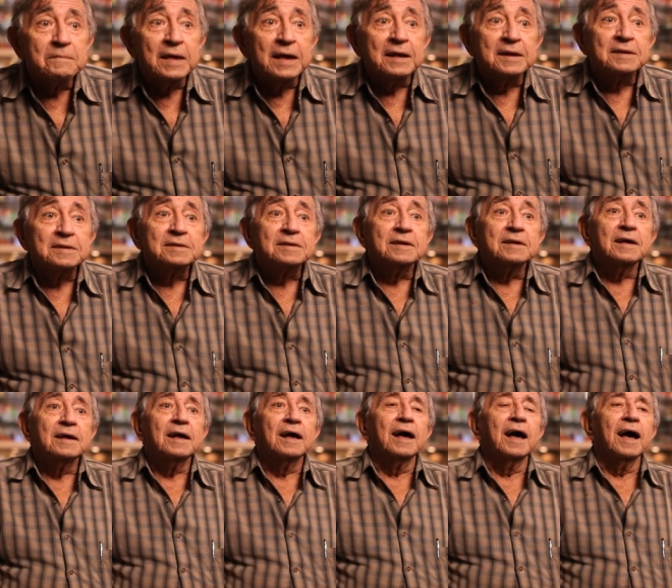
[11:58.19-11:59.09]
and
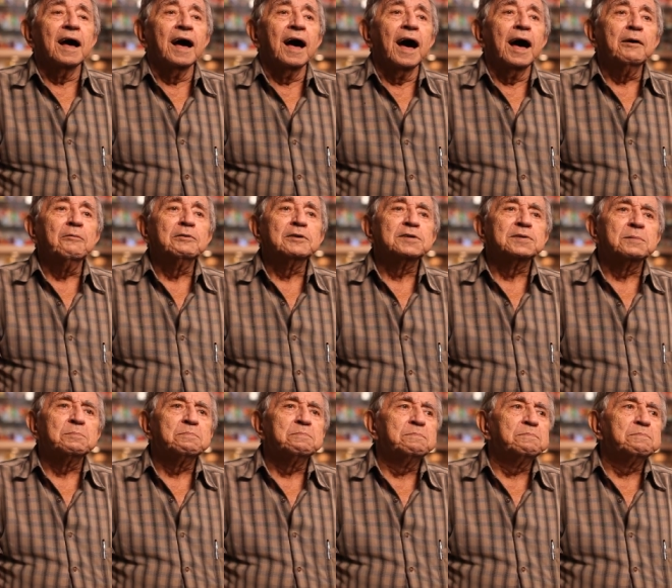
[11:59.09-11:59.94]
I was